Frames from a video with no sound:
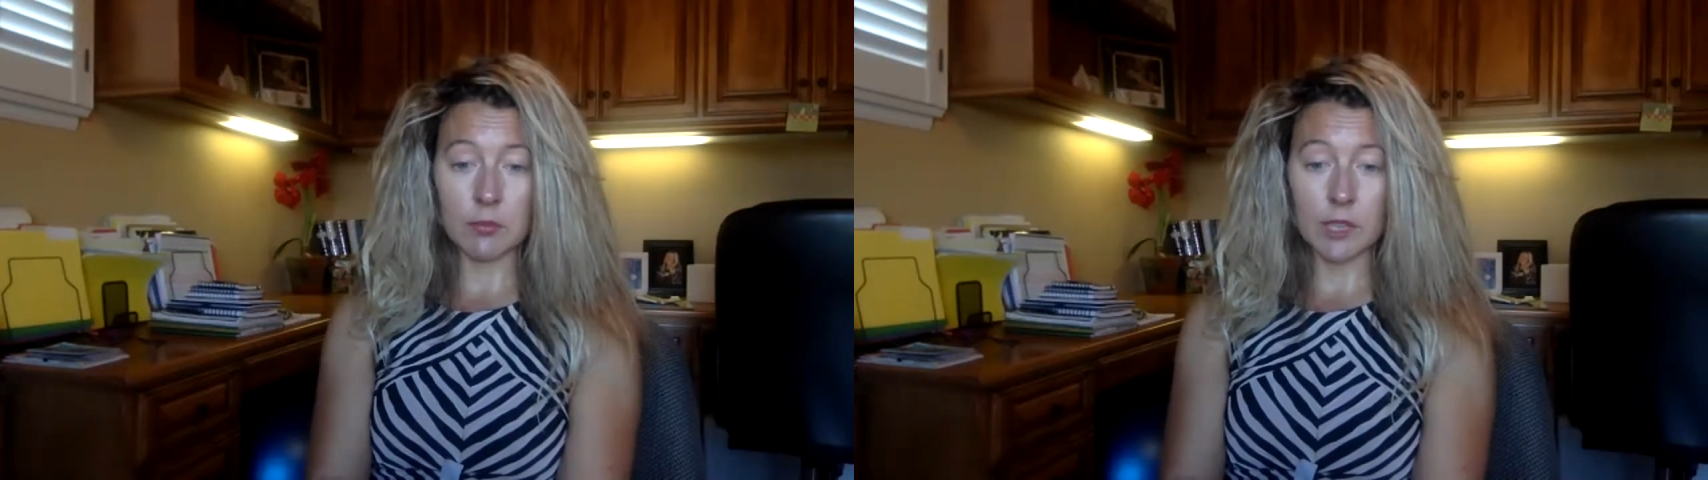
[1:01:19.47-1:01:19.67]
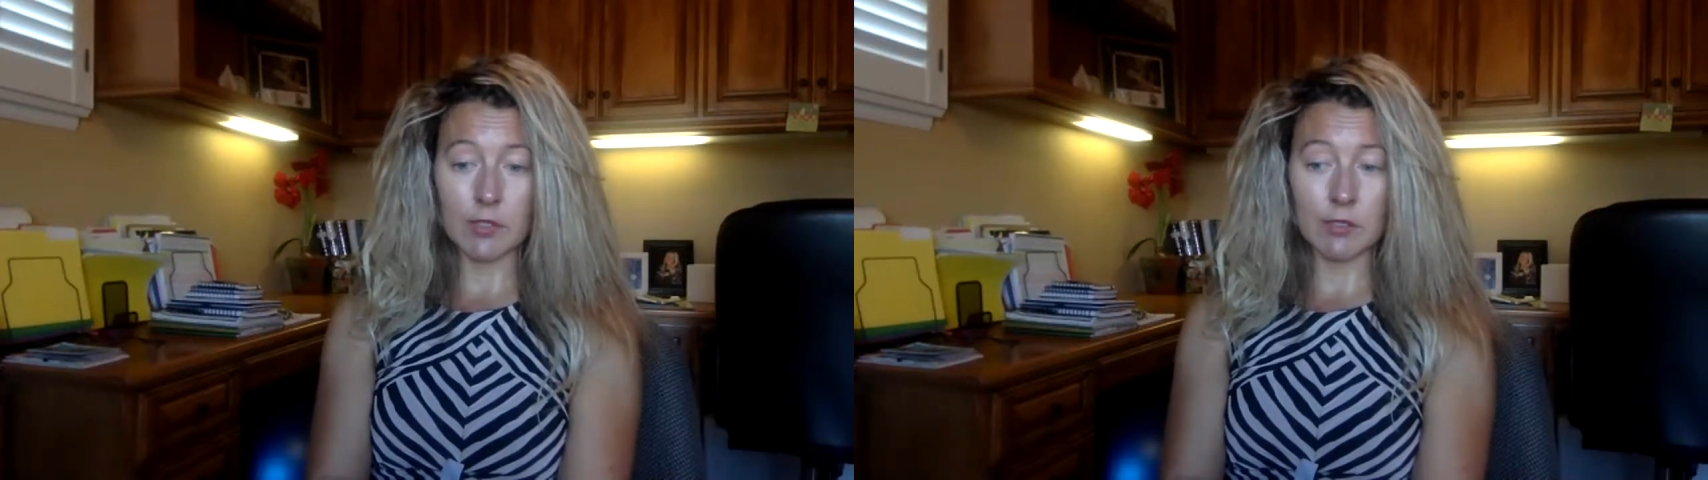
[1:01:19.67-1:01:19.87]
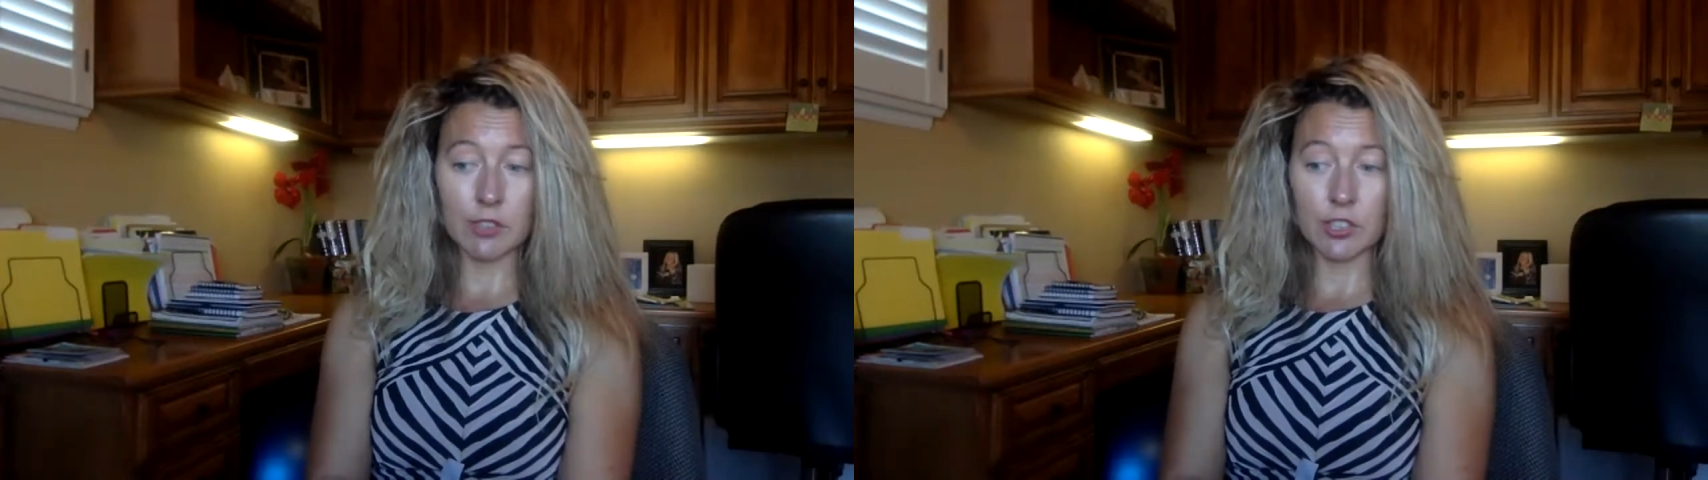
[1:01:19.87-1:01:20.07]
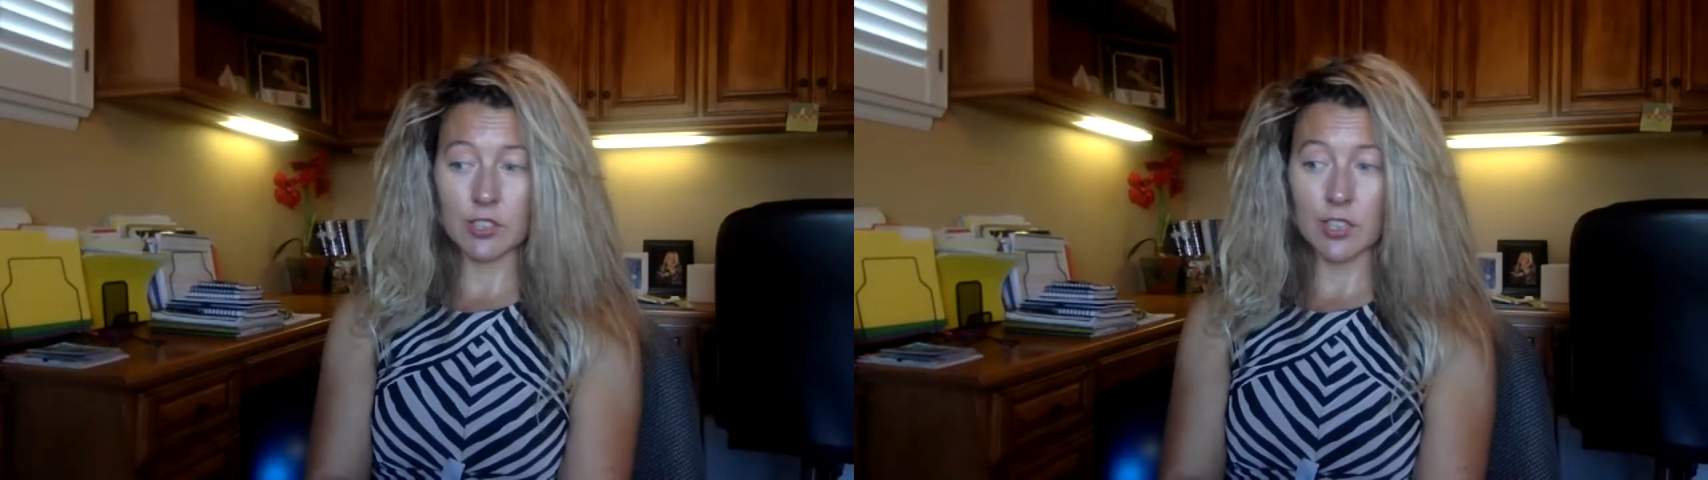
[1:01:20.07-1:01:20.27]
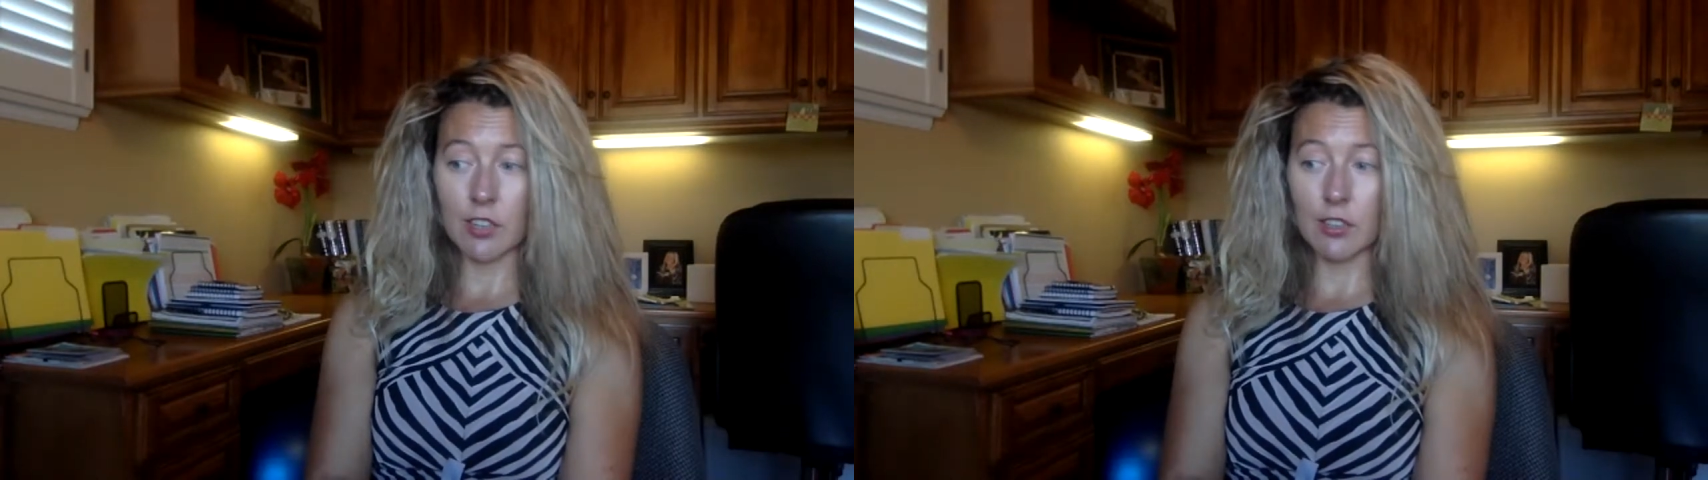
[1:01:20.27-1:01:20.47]
Even if you're just
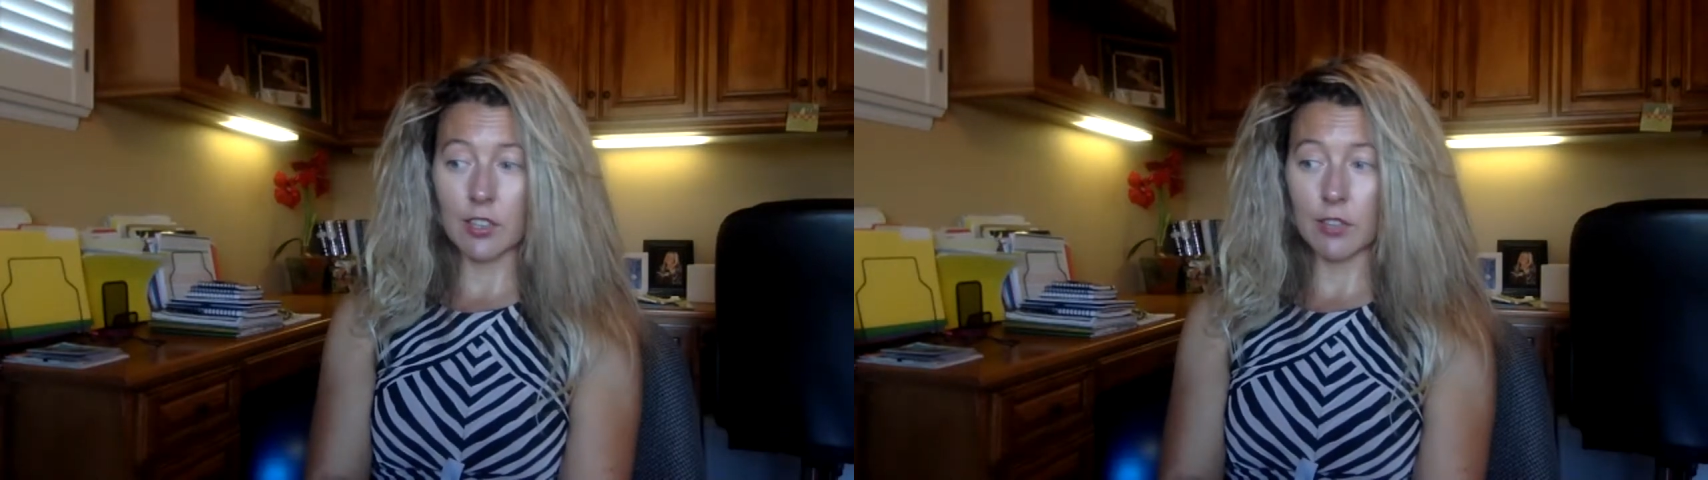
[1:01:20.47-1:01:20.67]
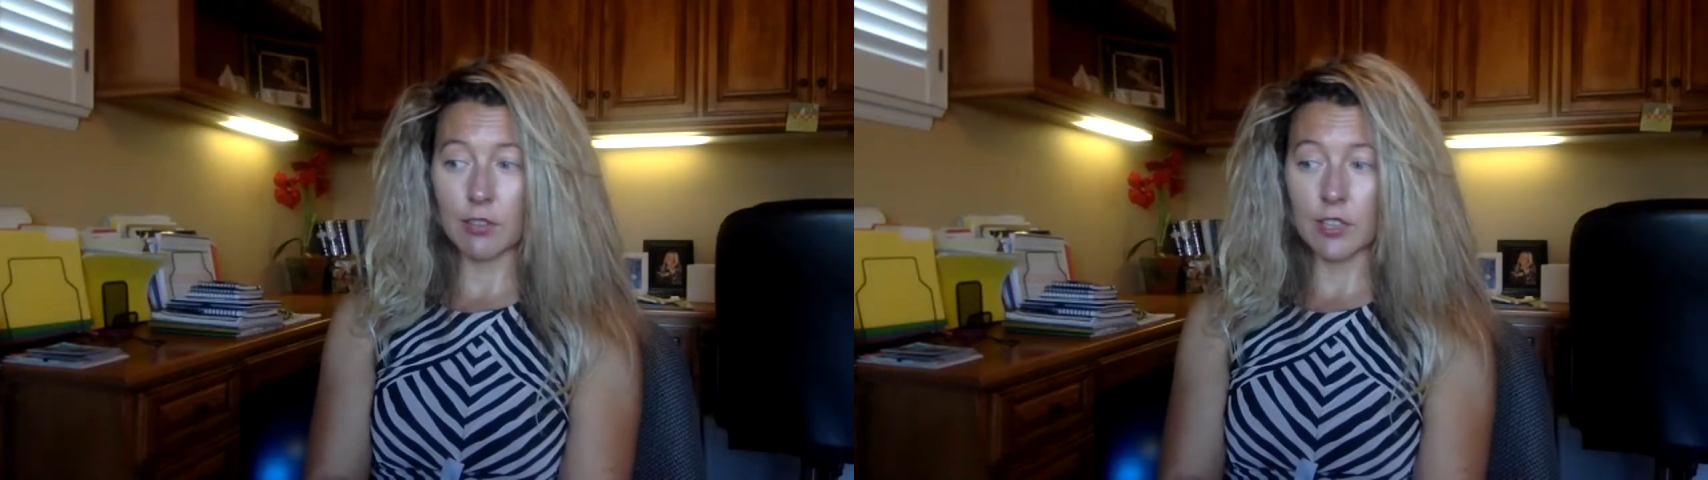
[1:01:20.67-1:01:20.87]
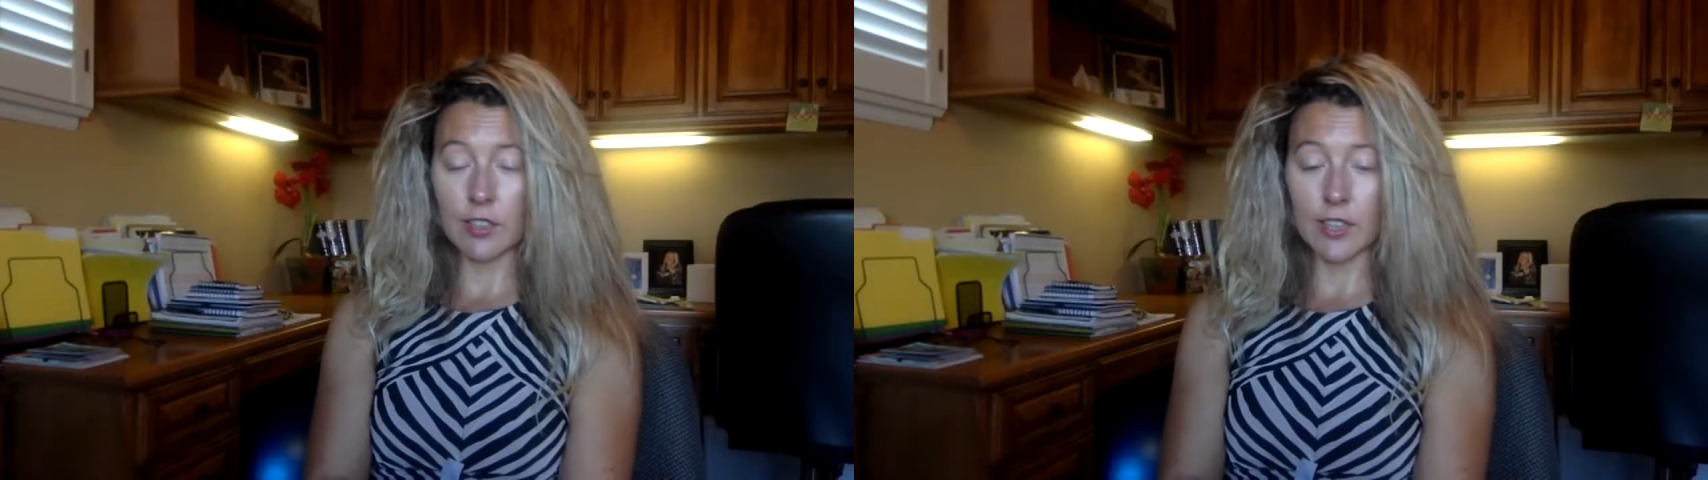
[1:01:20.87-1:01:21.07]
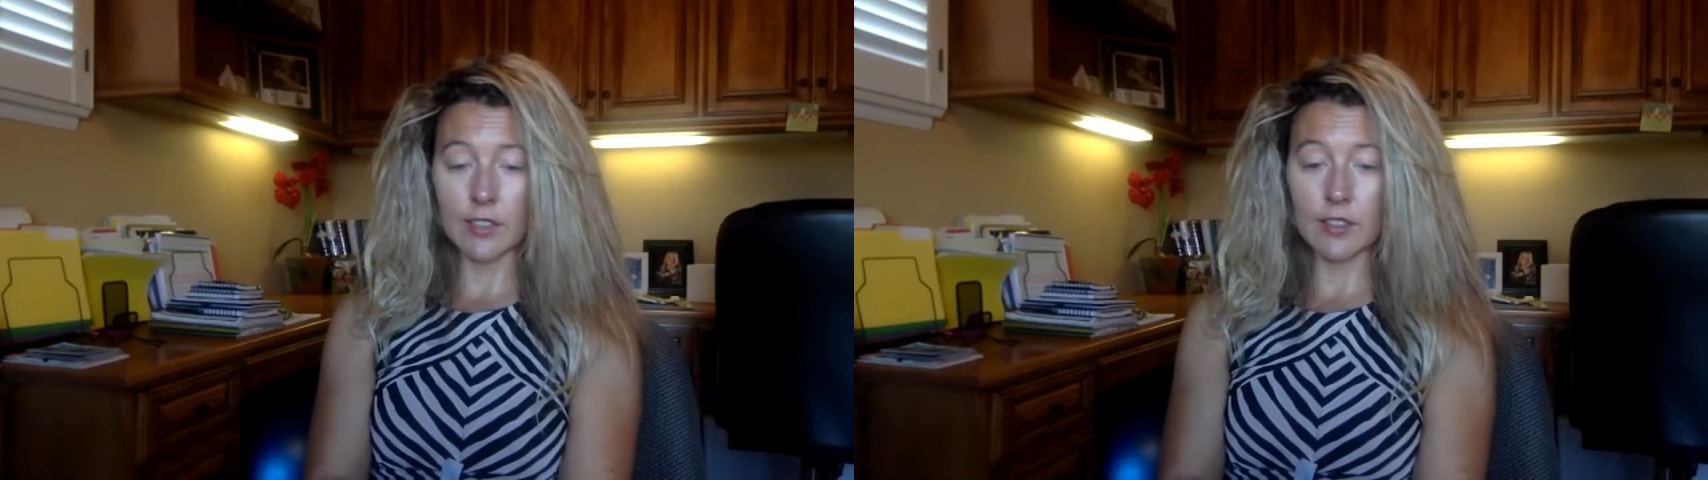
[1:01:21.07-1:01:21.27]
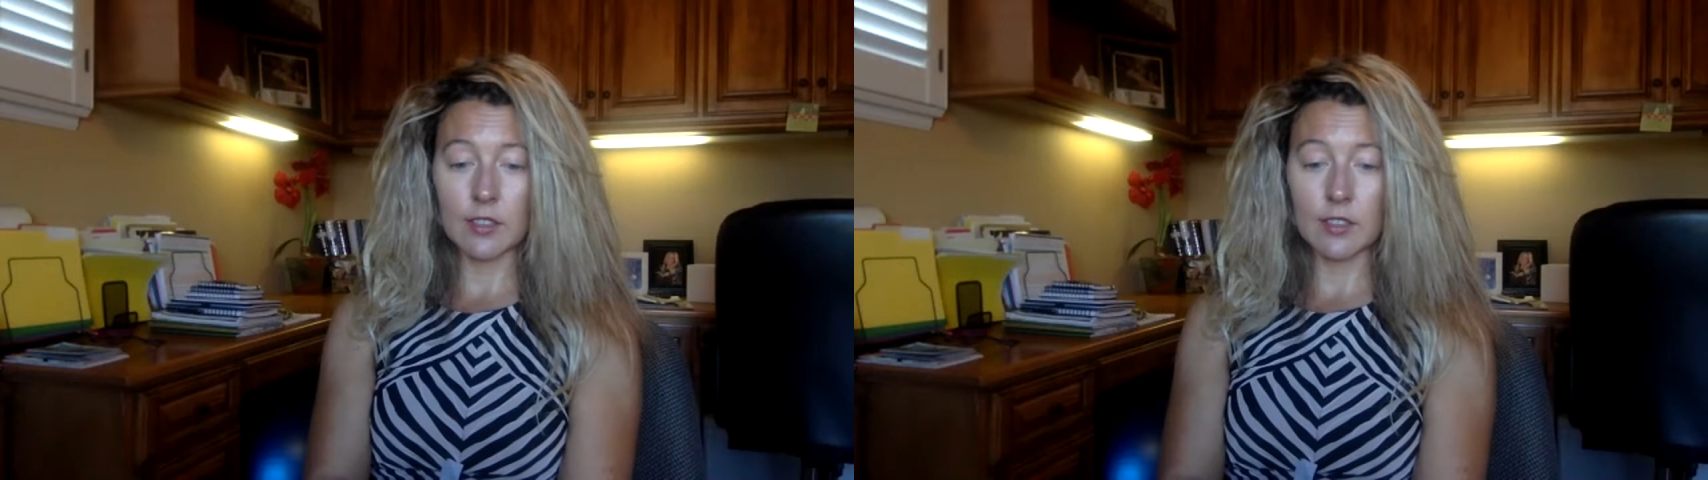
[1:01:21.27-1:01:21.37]
covering like